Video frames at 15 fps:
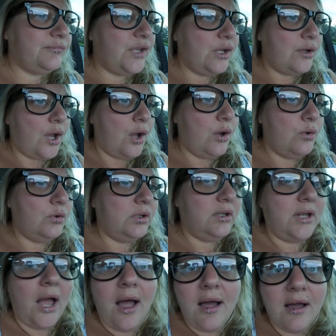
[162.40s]
you know,
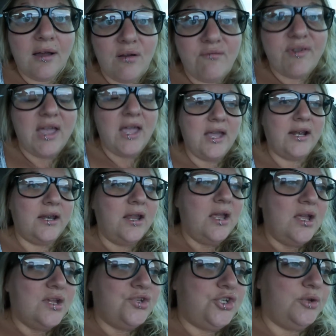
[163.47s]
love, and
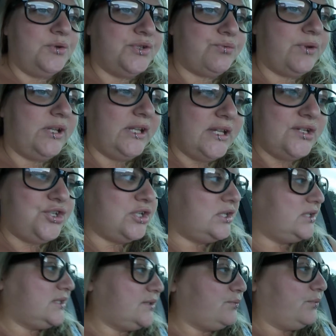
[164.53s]
she was
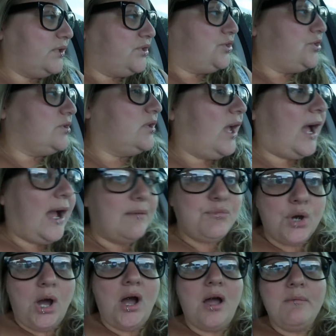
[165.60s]
religious, which
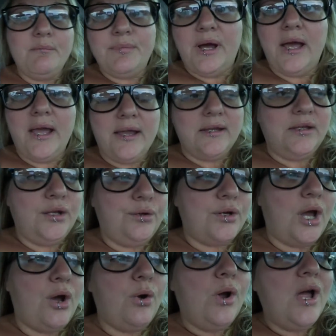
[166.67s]
I'm not, but you
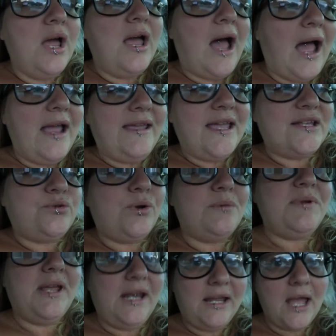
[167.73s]
know, I guess what
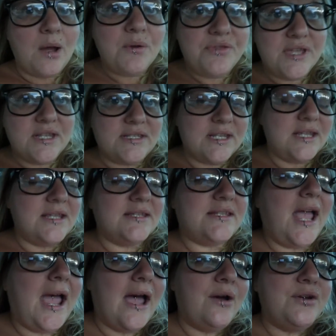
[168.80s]
I'm getting at with this is,
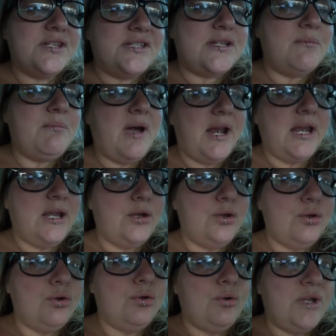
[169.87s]
how does somebody who
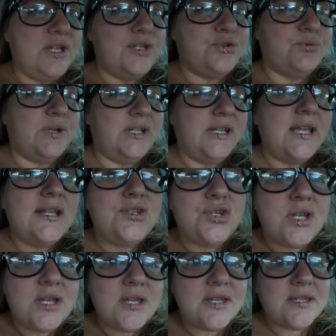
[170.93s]
is
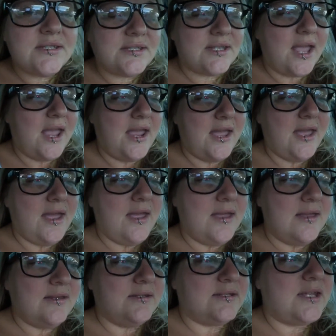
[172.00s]
religious
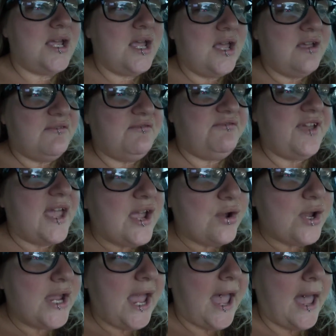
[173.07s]
and
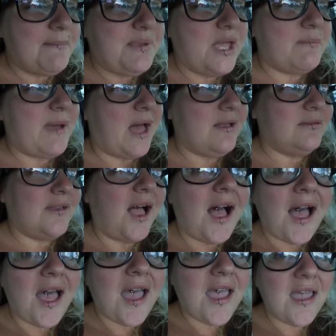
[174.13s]
very happy about
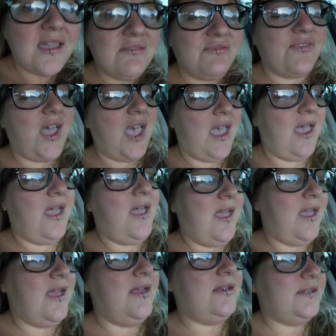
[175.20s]
life
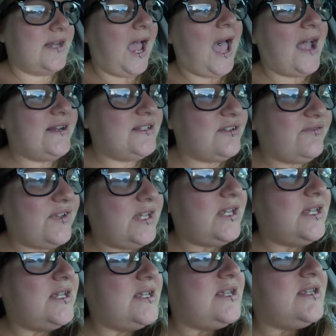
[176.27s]
and
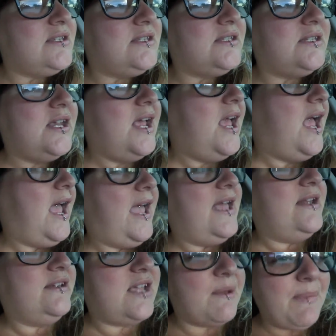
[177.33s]
activist
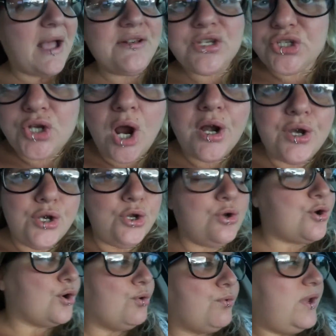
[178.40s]
and about to start a new
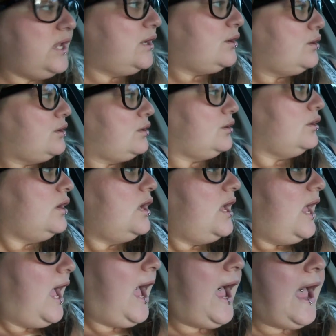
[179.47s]
career,
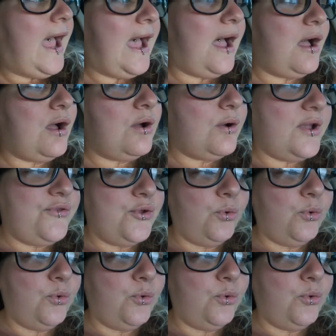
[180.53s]
how in